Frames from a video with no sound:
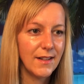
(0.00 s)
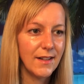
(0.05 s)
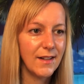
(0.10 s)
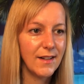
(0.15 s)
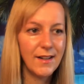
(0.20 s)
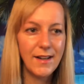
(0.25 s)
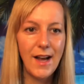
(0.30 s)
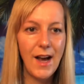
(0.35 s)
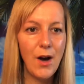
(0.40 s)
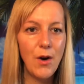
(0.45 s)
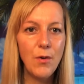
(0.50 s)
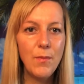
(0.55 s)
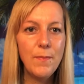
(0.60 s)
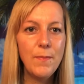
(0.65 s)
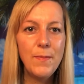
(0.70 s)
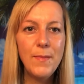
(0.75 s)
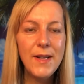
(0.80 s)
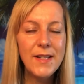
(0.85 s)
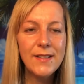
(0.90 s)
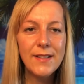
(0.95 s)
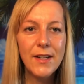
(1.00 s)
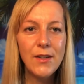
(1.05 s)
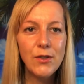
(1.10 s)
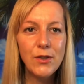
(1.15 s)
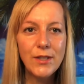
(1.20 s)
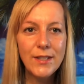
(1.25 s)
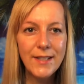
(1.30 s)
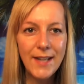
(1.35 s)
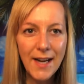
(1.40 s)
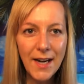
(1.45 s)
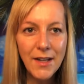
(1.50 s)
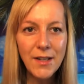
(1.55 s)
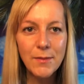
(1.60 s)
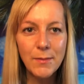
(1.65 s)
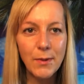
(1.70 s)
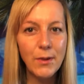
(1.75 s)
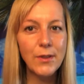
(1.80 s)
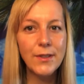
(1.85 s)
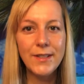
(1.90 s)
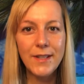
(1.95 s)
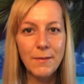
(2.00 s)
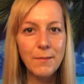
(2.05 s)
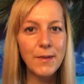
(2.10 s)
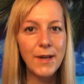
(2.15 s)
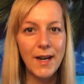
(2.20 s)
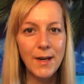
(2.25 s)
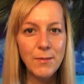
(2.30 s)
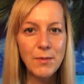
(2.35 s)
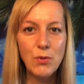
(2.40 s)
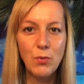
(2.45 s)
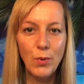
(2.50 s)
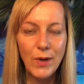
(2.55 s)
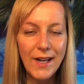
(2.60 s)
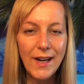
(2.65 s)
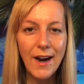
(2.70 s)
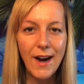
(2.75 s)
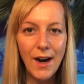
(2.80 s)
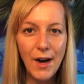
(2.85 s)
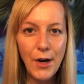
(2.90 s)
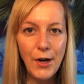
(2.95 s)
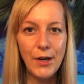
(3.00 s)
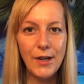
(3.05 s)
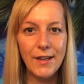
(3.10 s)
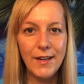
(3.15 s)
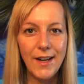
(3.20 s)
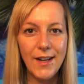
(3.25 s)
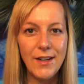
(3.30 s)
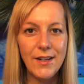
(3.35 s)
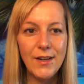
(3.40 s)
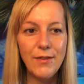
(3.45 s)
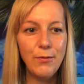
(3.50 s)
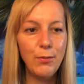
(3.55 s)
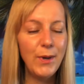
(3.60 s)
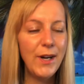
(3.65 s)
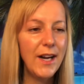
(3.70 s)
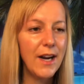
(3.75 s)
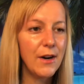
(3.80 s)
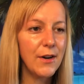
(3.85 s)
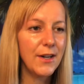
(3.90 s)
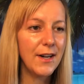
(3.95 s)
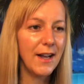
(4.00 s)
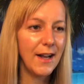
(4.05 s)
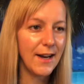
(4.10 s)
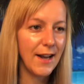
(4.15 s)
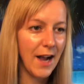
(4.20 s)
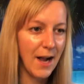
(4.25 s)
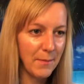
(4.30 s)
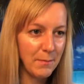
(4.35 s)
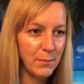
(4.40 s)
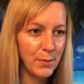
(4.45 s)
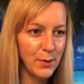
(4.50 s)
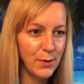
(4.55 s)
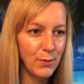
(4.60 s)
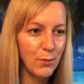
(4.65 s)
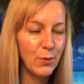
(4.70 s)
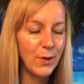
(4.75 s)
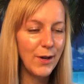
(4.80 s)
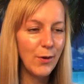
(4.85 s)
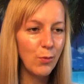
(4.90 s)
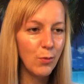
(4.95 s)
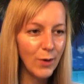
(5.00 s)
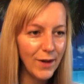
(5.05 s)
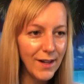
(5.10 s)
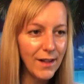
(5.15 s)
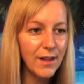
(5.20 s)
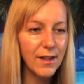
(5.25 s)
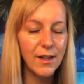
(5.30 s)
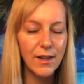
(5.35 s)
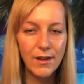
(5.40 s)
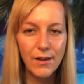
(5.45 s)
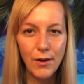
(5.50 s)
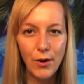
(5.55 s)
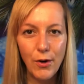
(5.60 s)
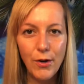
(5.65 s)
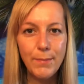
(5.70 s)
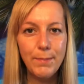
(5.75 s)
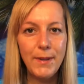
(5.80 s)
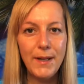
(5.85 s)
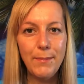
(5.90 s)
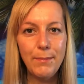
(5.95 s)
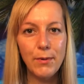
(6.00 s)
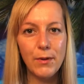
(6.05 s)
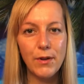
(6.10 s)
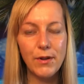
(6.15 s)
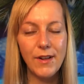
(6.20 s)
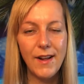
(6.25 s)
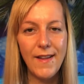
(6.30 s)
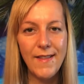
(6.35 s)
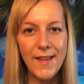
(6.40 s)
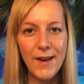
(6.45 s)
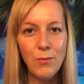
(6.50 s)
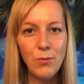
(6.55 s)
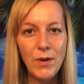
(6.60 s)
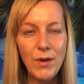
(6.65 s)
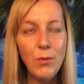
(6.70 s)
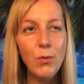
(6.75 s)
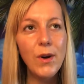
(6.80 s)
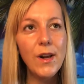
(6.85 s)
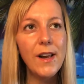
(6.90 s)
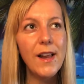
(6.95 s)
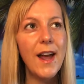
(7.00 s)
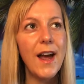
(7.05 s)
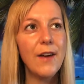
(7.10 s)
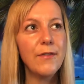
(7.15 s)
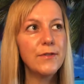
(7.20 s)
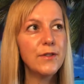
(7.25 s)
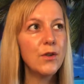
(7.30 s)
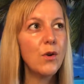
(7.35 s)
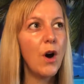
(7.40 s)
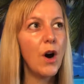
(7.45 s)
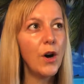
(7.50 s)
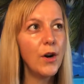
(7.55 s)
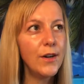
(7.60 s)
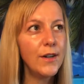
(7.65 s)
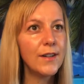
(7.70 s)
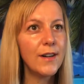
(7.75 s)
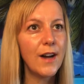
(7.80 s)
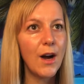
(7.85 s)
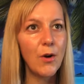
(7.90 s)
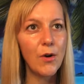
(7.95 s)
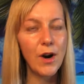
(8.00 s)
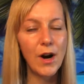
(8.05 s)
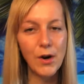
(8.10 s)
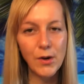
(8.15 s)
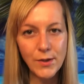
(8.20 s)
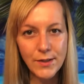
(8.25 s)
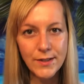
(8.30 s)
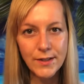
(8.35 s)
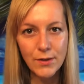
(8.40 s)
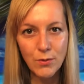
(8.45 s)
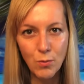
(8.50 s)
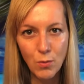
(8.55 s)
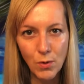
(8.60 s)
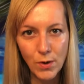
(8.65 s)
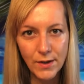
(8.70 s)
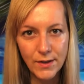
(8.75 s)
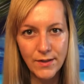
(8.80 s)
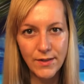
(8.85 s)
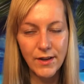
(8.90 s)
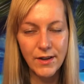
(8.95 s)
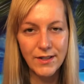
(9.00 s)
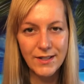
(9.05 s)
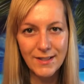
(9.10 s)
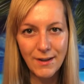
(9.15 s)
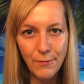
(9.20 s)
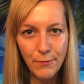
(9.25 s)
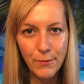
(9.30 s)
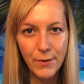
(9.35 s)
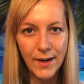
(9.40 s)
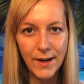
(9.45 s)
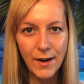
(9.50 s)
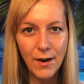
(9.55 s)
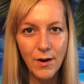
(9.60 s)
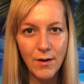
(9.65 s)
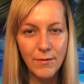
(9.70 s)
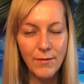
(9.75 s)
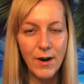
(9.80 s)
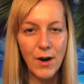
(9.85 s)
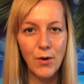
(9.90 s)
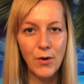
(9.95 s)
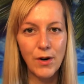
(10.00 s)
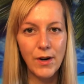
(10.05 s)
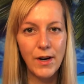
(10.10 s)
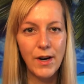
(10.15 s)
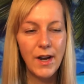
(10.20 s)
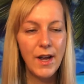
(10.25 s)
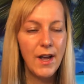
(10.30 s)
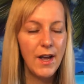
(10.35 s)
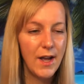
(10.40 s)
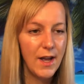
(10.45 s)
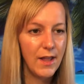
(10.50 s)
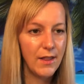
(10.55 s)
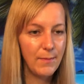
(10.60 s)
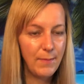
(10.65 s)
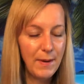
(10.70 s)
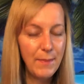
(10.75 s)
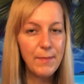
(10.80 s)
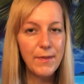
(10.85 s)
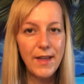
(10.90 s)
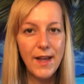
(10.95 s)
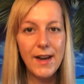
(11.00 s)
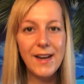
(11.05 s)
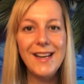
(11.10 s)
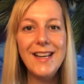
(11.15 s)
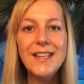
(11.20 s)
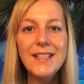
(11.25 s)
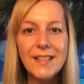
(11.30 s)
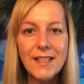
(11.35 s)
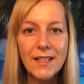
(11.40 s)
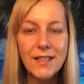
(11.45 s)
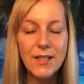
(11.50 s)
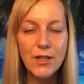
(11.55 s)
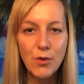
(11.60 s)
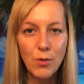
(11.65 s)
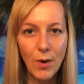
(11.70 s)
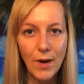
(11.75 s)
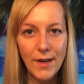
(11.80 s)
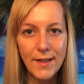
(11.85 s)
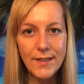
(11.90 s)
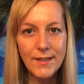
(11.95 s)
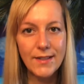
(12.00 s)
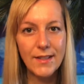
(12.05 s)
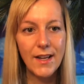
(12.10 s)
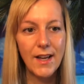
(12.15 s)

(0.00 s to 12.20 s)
how misunderstandable sometimes we are. And if we are not humble, we will hurt people. And then we will have to harden our hearts toward the suffering of the people that listen to us,